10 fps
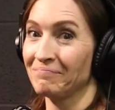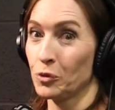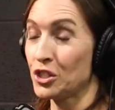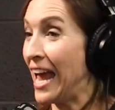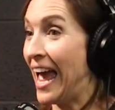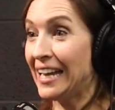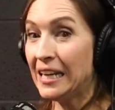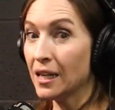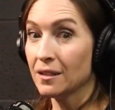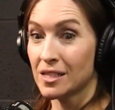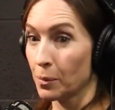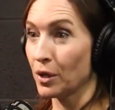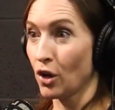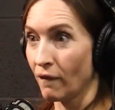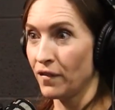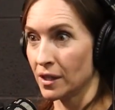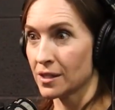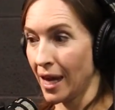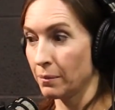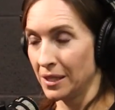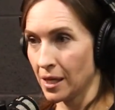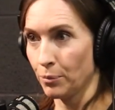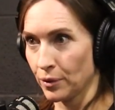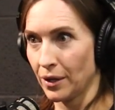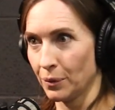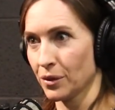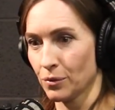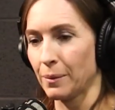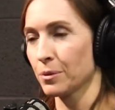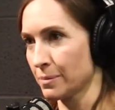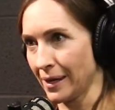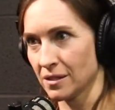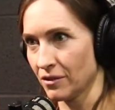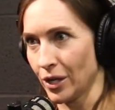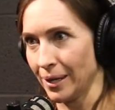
Which any dip in confidence can be temporary with the right perspective on it.